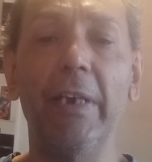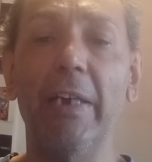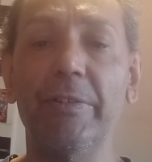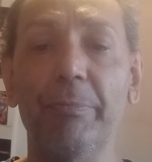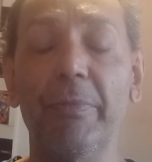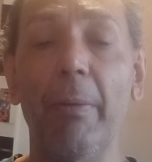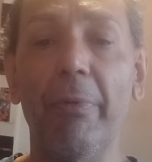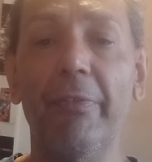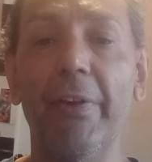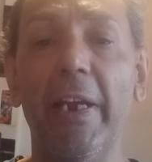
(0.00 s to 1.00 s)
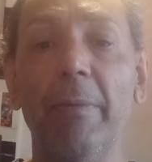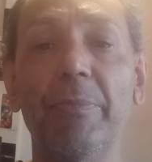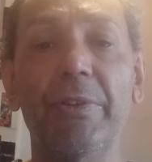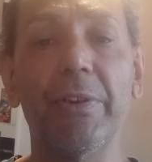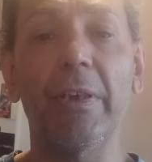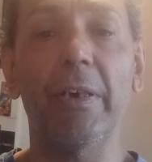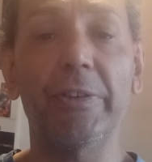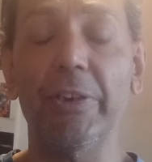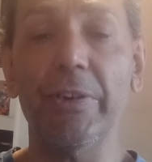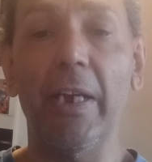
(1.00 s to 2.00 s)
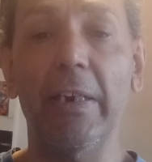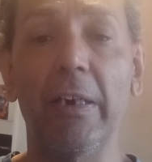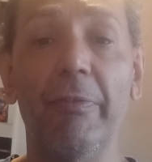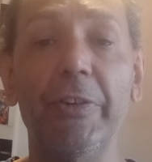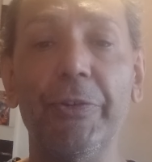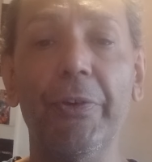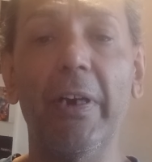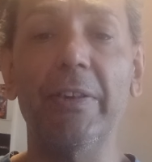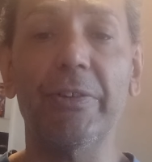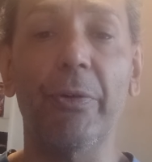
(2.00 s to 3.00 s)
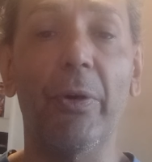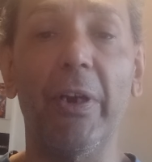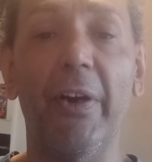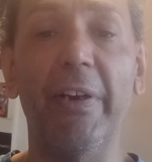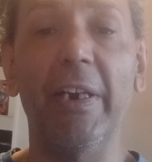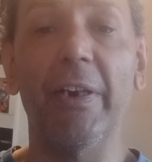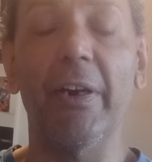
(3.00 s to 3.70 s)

has a number of names, just like Vishnu has called Hari and